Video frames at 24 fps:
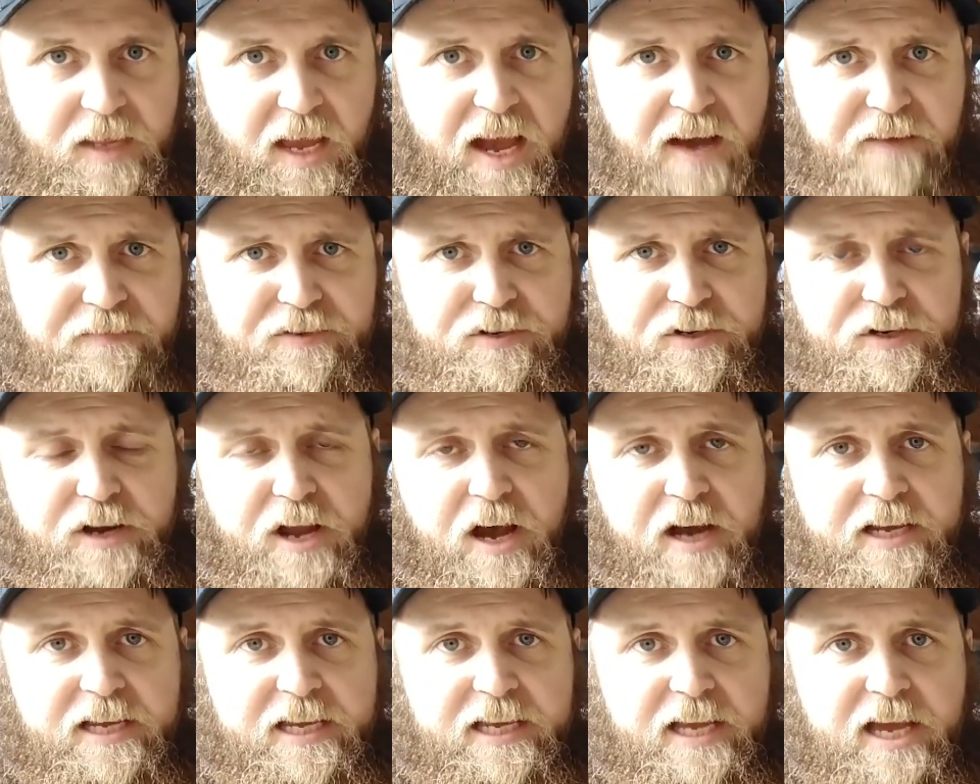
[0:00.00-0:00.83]
after
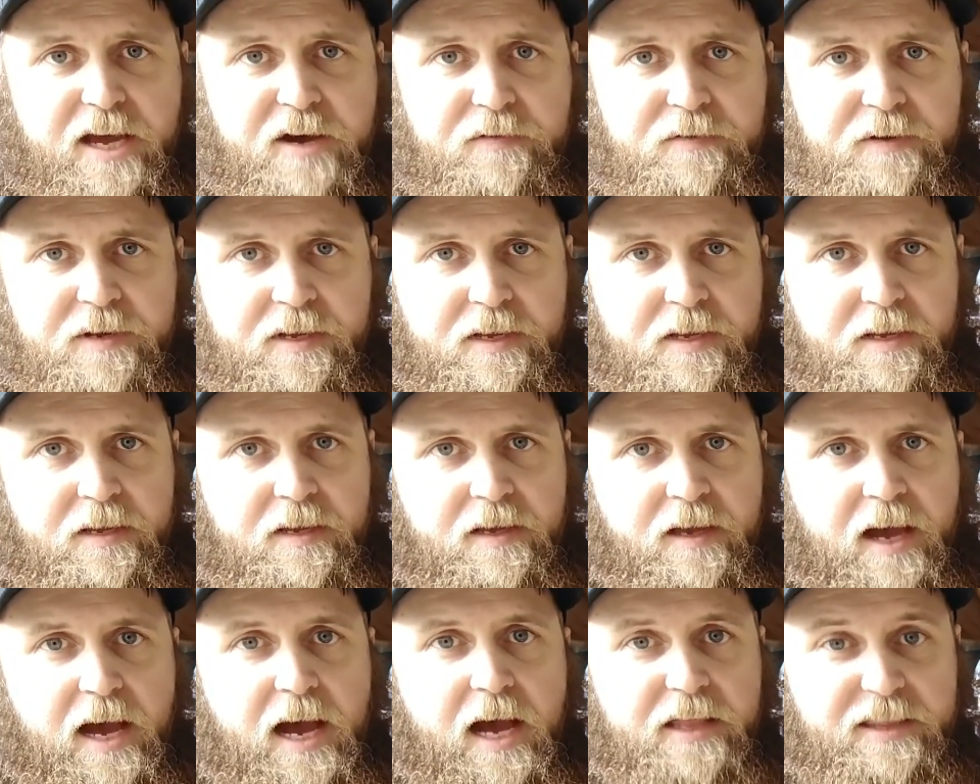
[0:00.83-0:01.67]
knocking out.
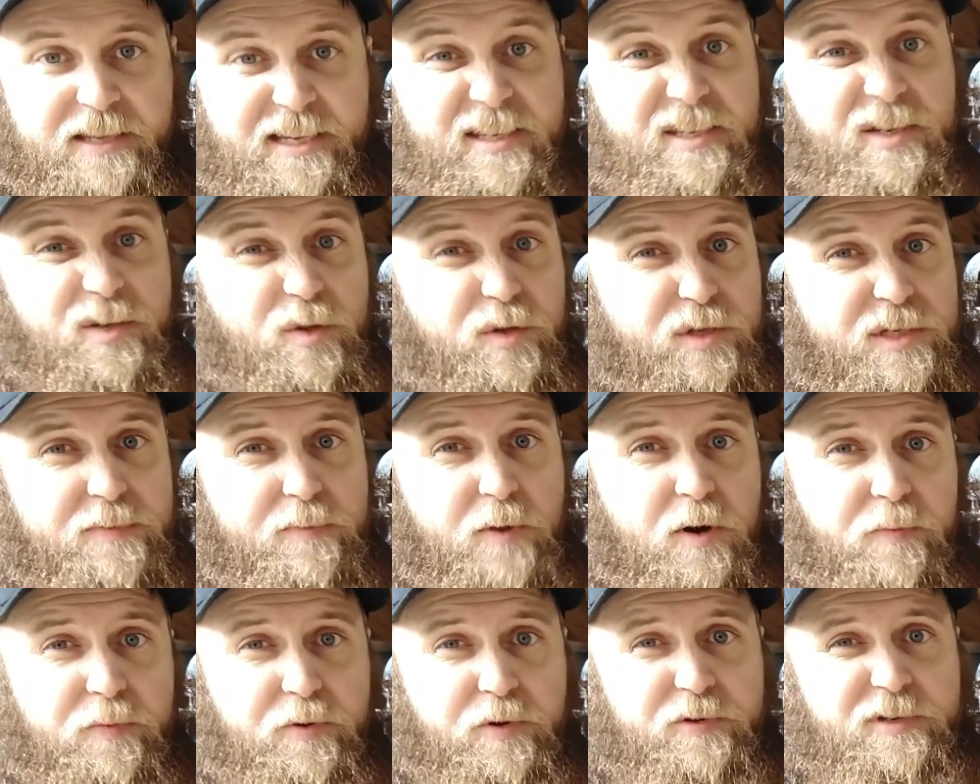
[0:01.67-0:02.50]
These are the
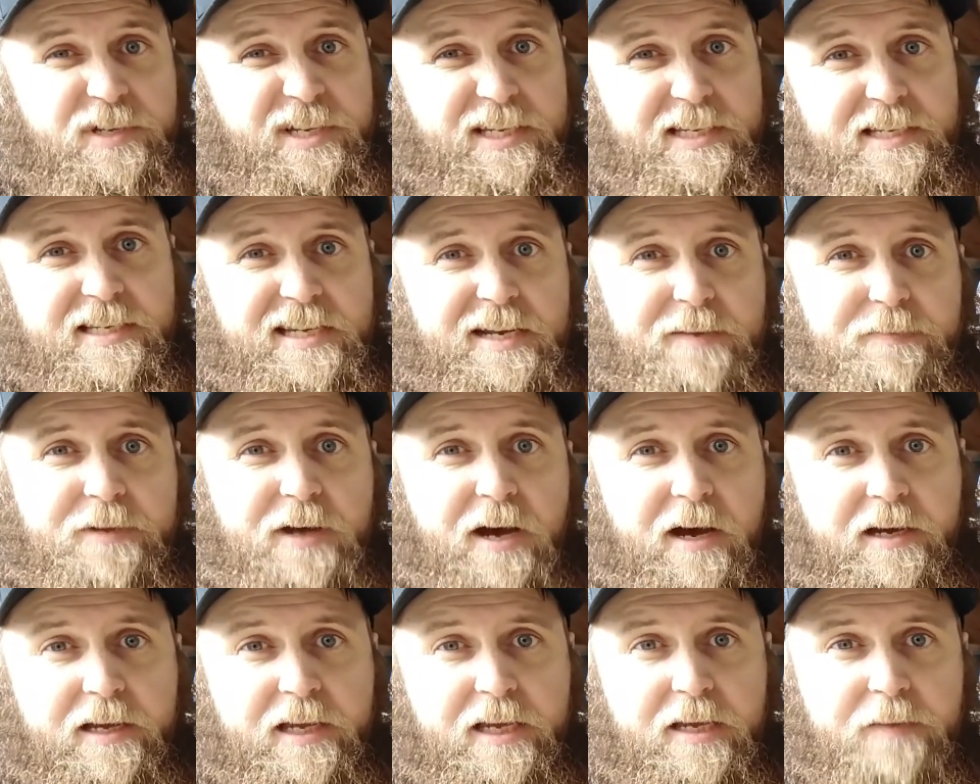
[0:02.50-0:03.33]
small proteins that I'm
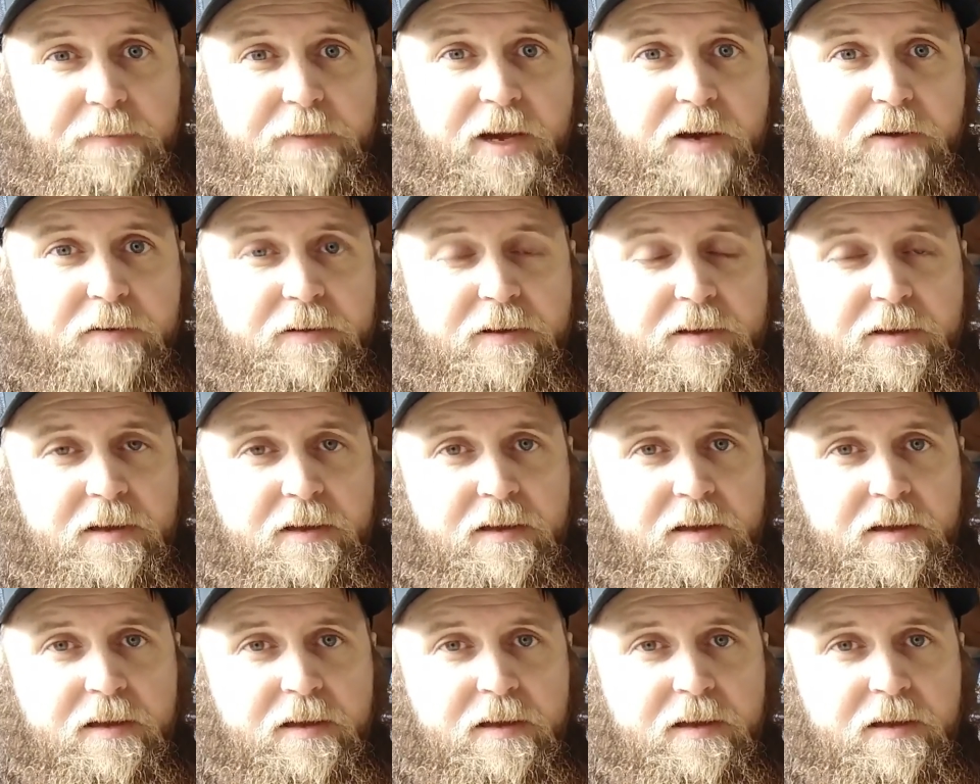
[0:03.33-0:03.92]
talking about.